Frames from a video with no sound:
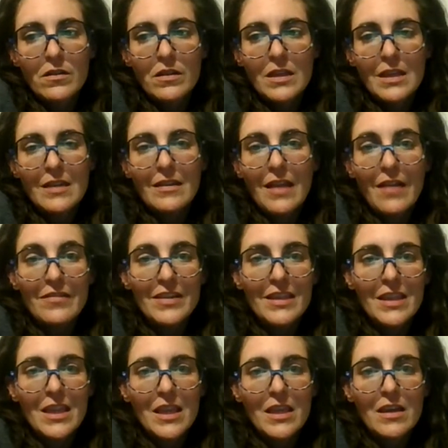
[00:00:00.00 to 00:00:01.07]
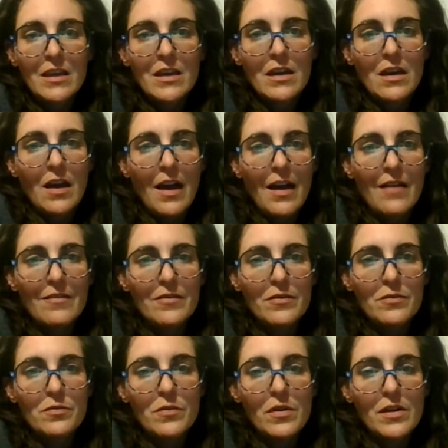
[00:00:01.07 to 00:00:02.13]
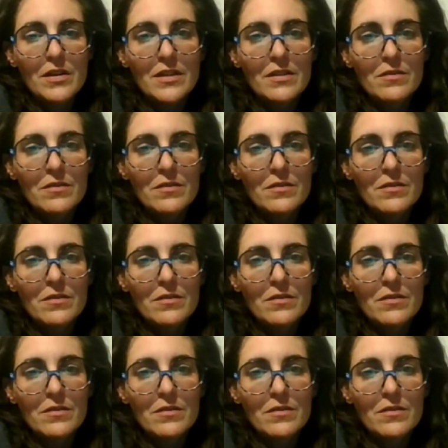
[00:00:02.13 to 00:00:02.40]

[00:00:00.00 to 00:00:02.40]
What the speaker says: the 11th. I have a